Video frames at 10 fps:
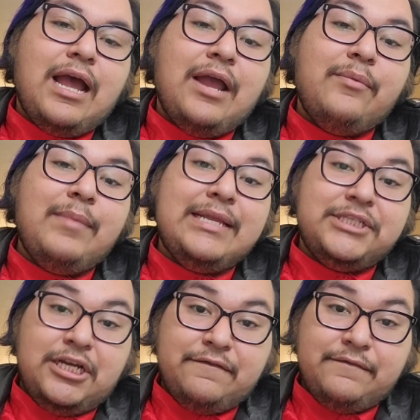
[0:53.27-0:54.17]
I met
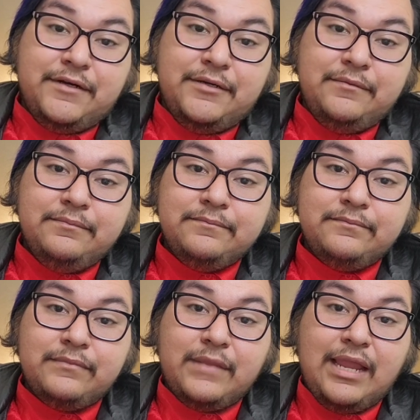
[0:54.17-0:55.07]
Jennifer
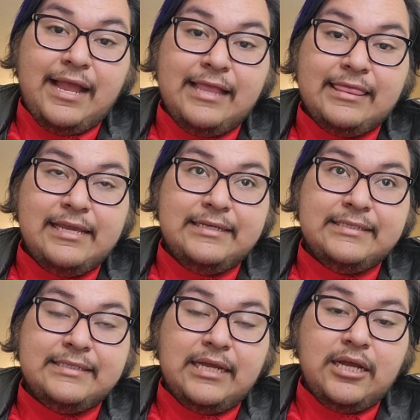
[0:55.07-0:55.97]
at
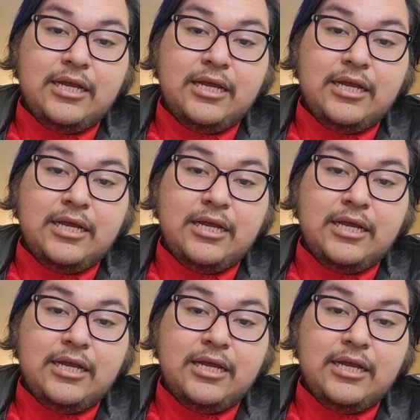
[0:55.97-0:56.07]
this